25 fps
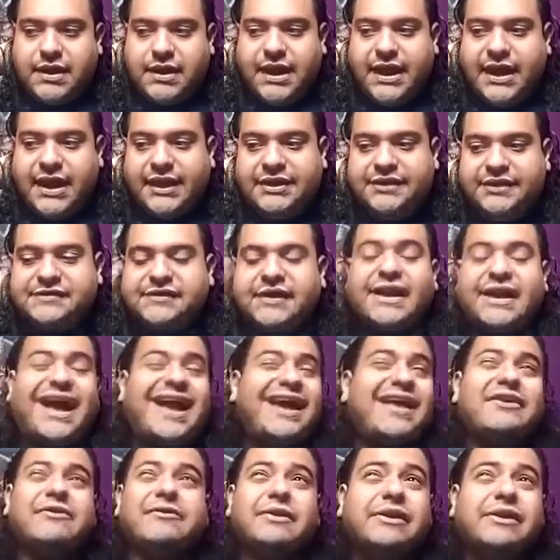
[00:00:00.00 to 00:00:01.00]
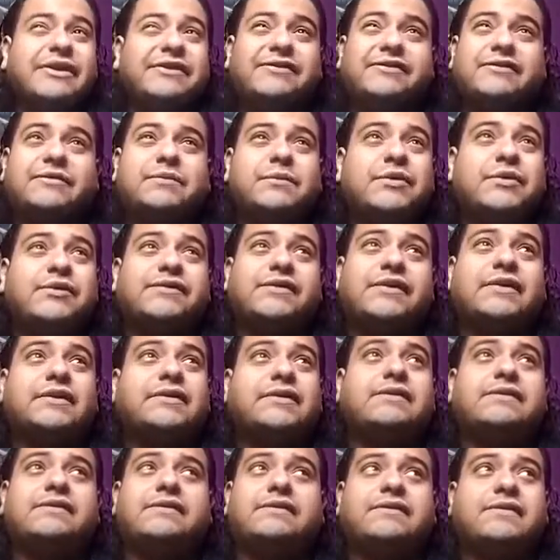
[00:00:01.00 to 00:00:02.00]
and he's like, I haven't released
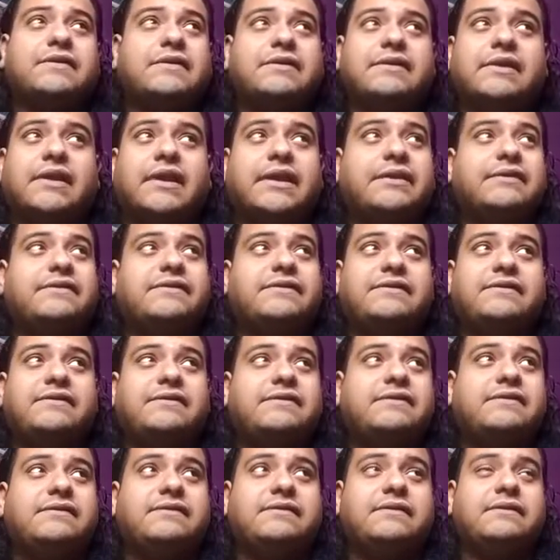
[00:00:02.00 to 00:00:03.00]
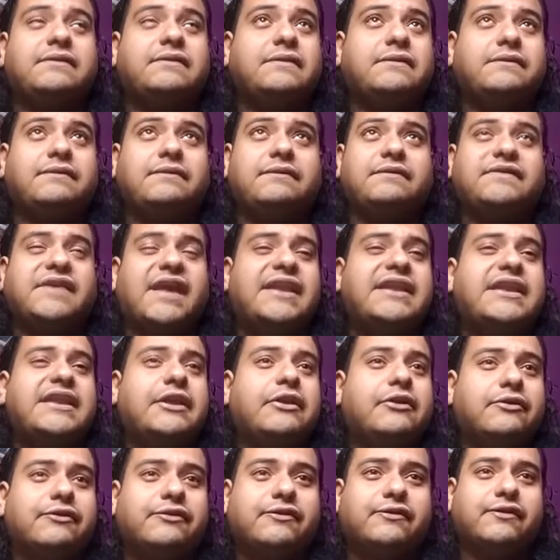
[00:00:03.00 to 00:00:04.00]
music in like 10
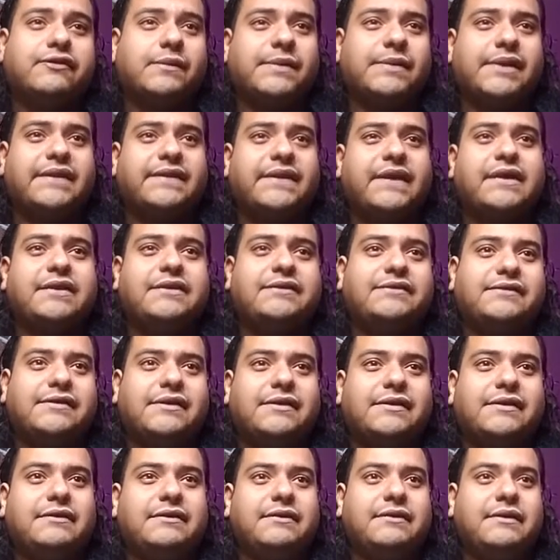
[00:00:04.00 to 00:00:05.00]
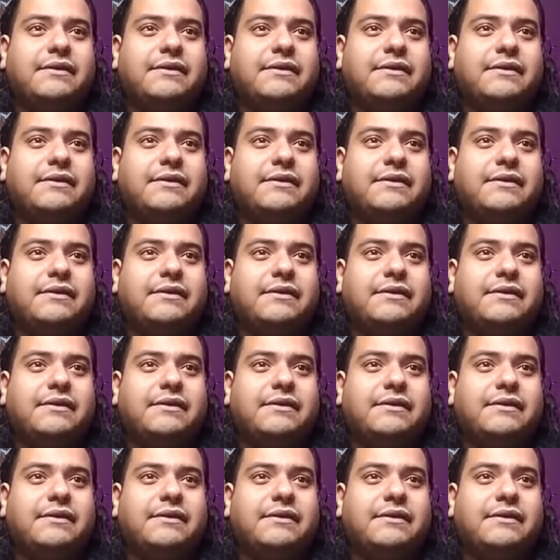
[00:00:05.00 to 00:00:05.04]
years, something like that, he said.